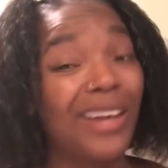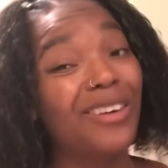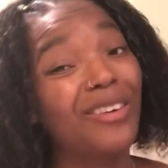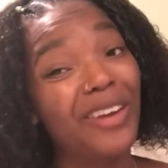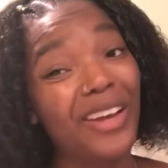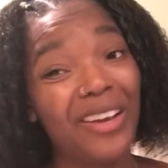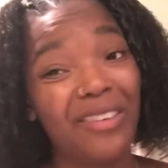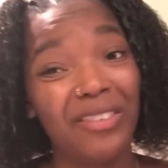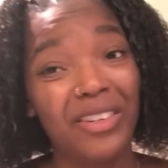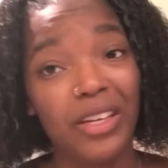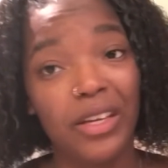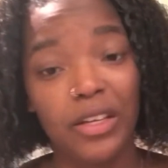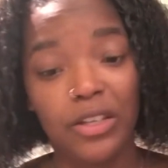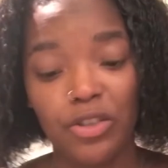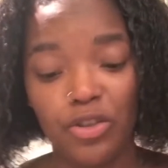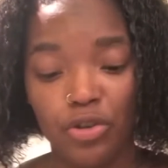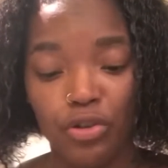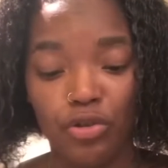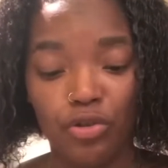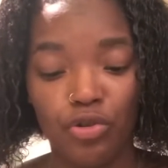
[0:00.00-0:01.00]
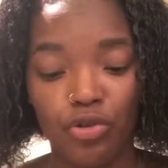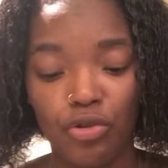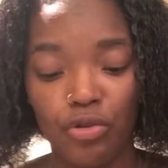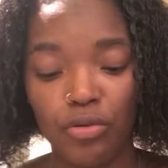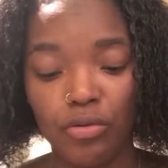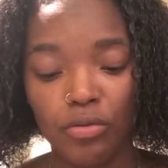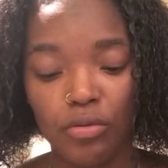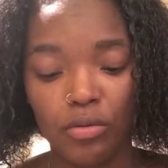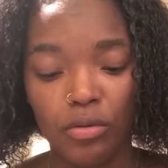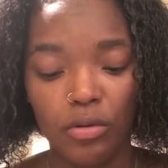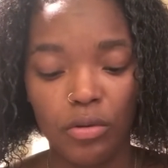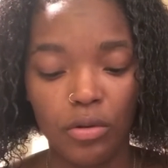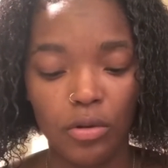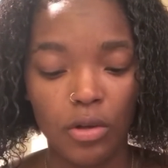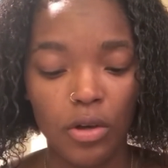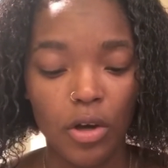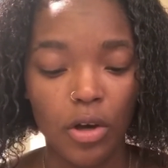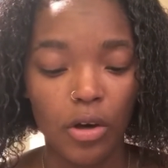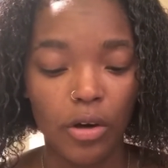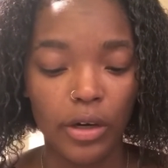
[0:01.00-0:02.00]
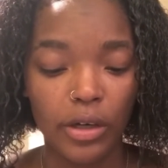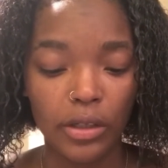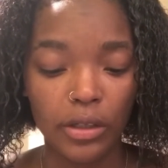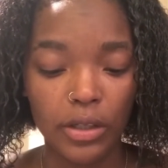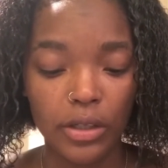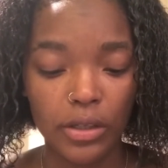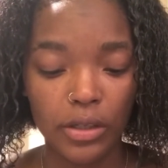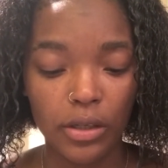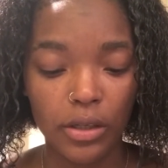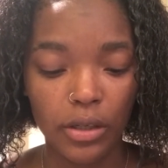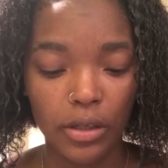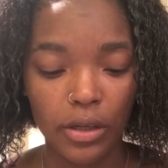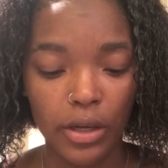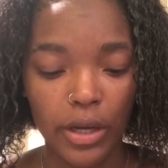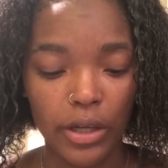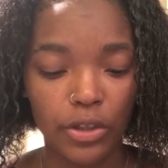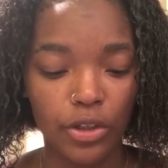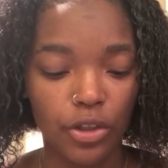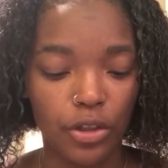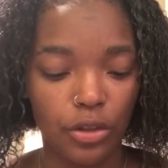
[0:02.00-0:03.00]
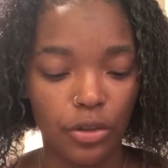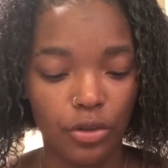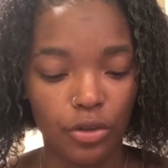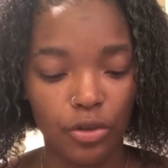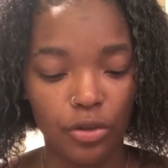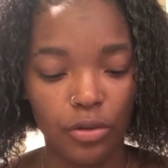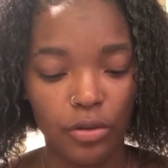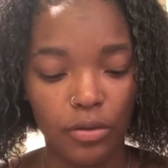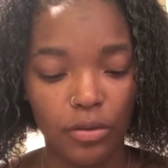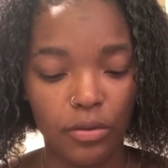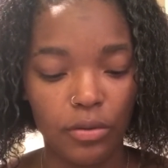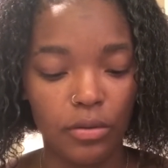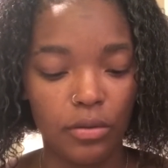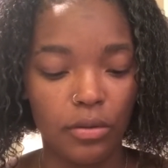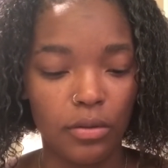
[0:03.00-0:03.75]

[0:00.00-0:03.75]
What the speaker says: I don't have any edge control, or at least good edge control.